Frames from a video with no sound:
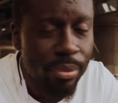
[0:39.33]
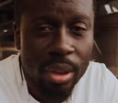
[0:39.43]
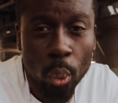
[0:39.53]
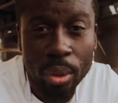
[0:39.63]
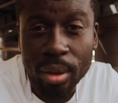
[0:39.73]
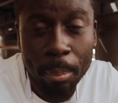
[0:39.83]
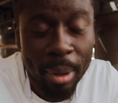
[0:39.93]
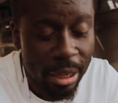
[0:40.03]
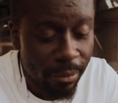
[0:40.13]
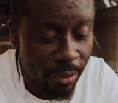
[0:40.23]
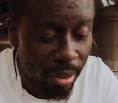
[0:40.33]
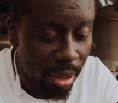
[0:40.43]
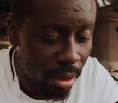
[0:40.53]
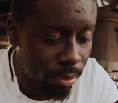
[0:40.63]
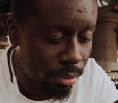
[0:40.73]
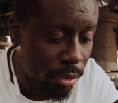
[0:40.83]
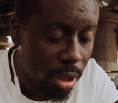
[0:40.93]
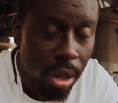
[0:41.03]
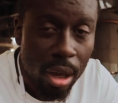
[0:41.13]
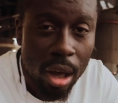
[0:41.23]
This wasn't a planned visit.
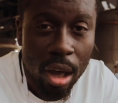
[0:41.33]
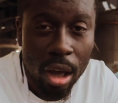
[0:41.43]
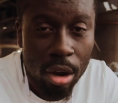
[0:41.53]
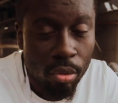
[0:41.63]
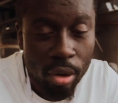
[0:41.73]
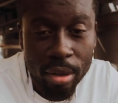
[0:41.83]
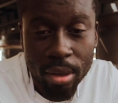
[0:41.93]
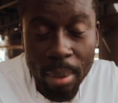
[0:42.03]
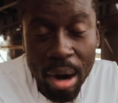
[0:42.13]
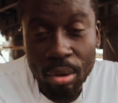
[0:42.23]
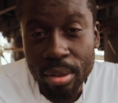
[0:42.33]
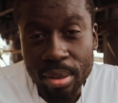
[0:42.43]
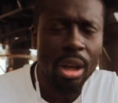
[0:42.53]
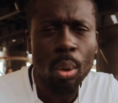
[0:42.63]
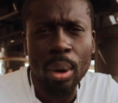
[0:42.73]
Uh, running some errands.